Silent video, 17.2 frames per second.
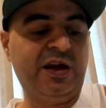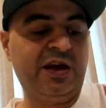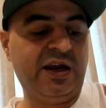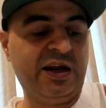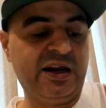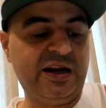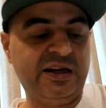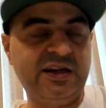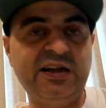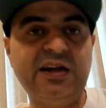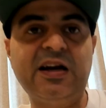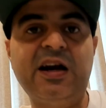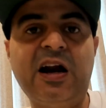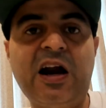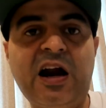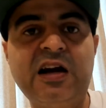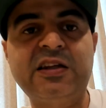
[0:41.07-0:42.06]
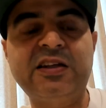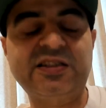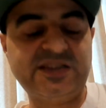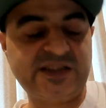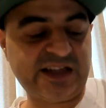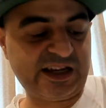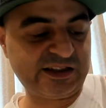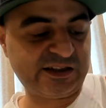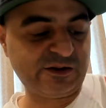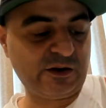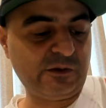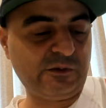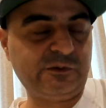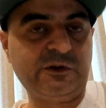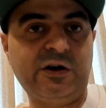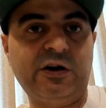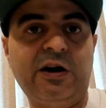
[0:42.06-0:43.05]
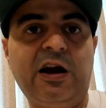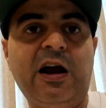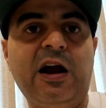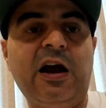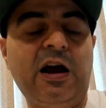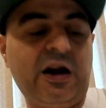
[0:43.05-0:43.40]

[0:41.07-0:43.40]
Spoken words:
And here are the stats for